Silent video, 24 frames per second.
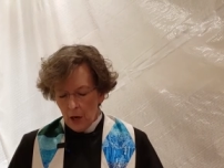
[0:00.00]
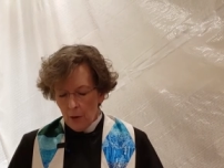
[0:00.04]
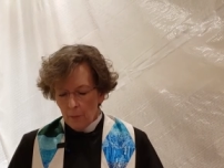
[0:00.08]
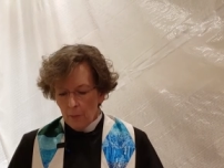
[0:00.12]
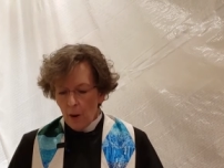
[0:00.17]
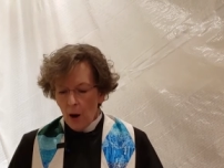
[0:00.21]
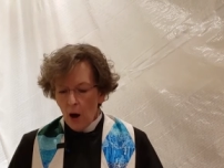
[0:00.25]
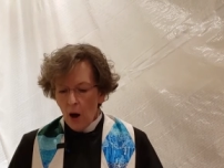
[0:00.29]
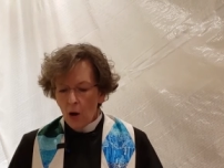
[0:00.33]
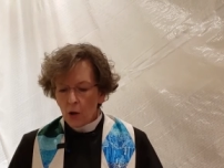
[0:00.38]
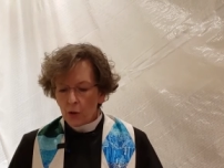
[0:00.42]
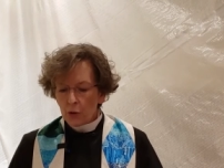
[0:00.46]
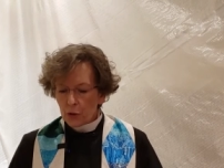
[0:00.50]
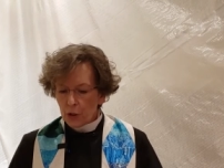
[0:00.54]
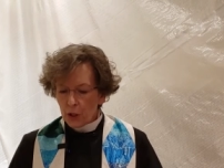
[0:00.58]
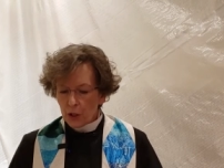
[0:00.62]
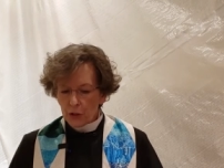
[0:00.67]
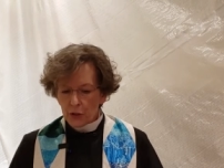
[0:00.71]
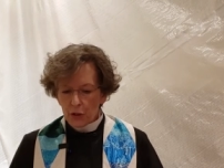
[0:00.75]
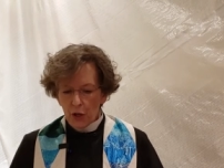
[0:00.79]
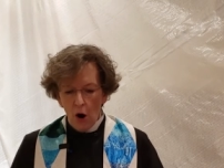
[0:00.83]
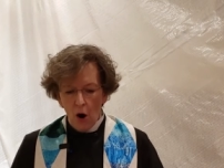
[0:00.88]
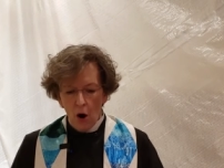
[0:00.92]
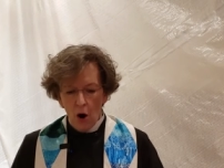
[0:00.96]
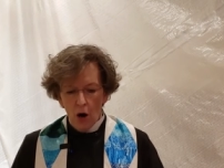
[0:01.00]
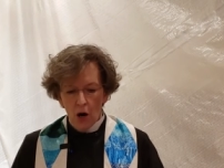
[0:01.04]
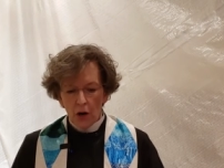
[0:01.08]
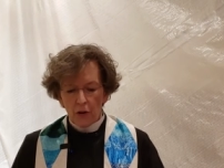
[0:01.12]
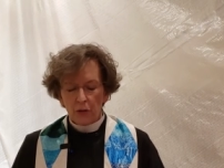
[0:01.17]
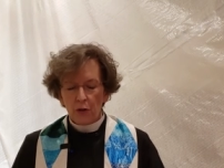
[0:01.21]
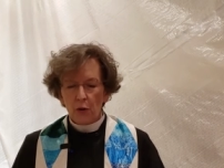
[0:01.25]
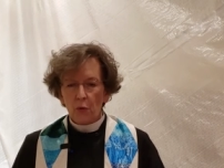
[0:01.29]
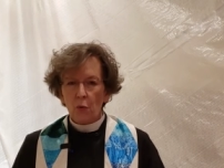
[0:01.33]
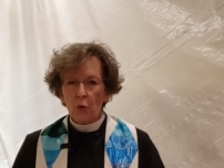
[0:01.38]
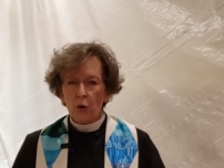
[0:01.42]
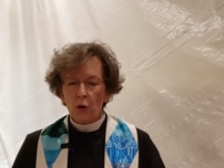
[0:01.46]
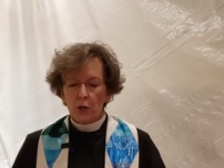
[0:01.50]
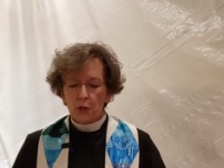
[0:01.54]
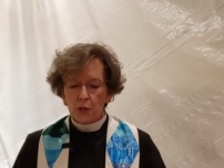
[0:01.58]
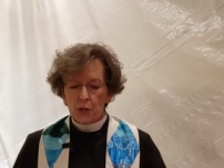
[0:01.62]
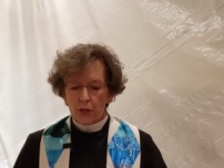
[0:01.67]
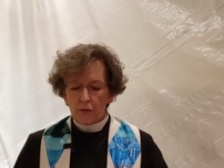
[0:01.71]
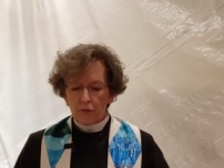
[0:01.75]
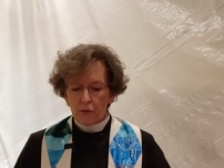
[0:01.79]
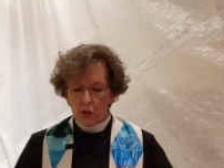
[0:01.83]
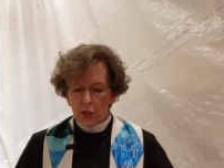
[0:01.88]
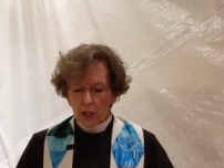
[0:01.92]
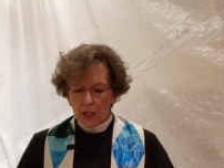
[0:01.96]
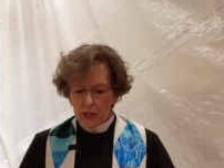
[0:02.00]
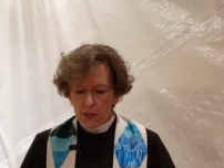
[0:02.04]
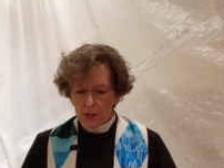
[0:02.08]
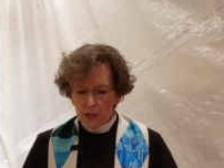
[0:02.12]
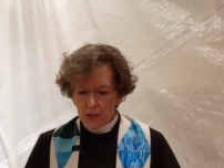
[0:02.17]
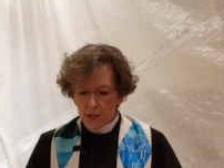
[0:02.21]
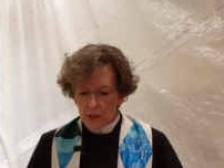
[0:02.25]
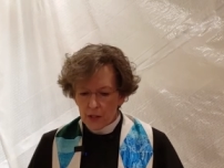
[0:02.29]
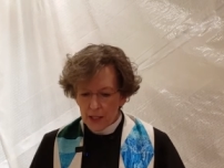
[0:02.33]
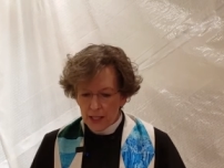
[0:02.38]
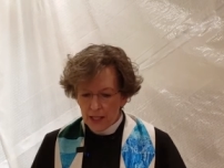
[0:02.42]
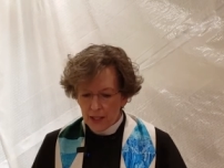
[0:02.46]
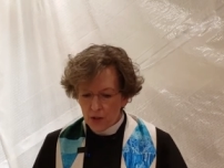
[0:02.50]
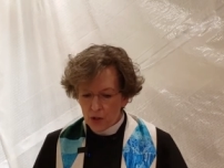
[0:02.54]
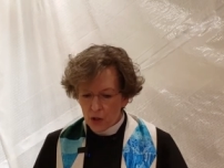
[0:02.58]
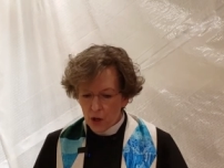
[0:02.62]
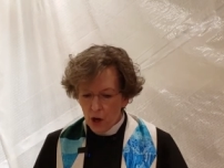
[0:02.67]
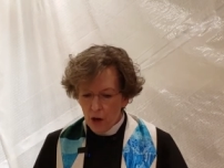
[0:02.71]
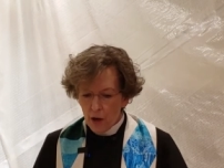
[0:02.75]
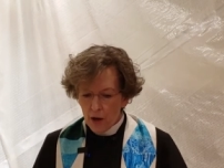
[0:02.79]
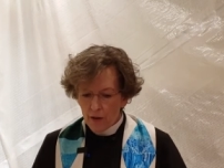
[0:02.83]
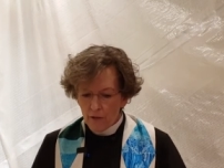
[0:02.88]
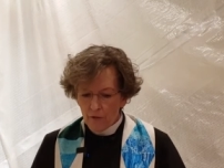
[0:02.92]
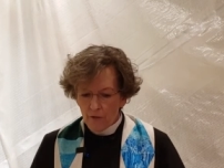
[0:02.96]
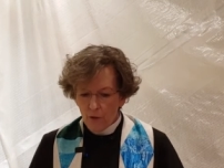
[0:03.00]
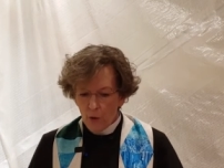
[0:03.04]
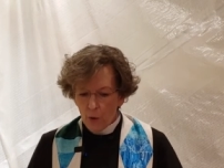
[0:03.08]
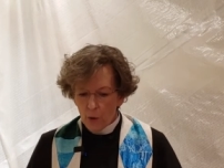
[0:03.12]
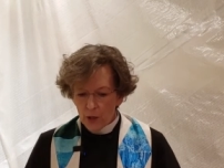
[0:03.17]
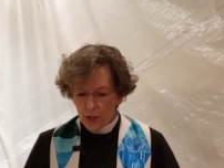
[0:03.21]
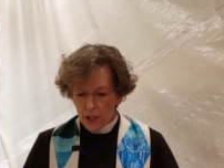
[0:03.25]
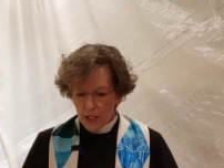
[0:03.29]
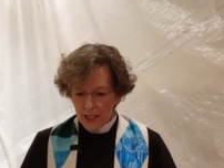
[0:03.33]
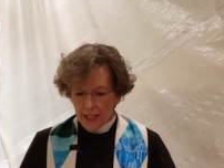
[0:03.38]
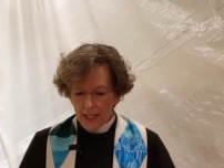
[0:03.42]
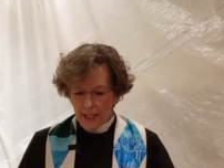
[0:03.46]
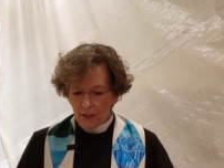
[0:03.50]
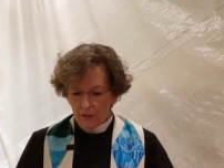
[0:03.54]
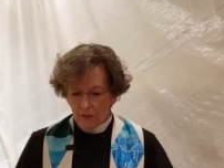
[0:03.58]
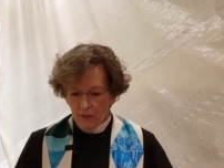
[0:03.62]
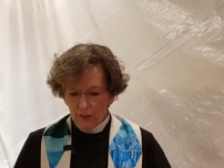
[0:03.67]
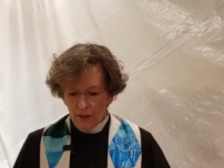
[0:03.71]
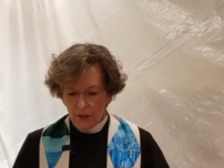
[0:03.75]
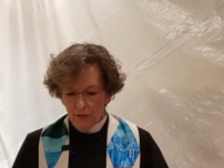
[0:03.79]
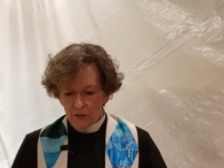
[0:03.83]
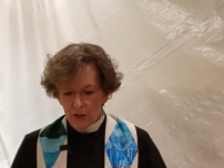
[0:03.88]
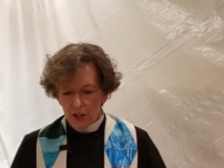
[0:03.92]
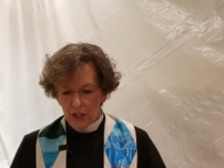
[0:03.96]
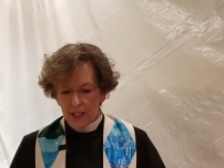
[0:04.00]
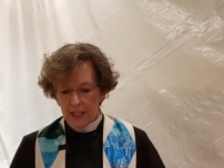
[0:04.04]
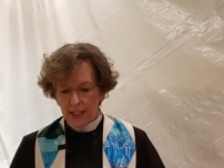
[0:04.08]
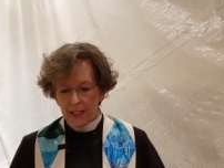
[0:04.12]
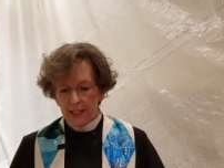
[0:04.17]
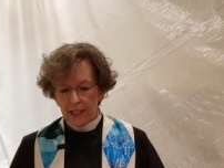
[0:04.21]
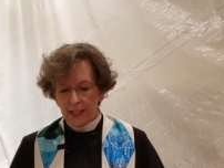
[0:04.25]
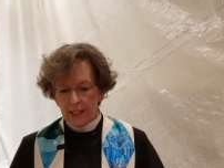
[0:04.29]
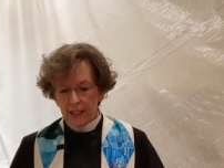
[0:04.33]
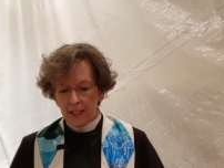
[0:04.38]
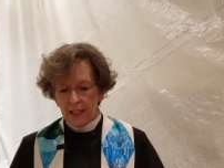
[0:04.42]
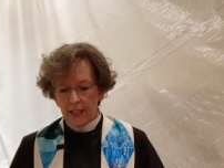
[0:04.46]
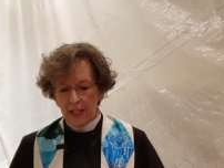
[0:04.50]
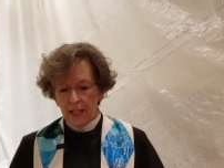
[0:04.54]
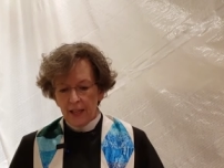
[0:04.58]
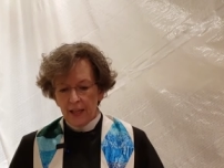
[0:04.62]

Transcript: Paul took to heart the words of Jesus in John 14, 15.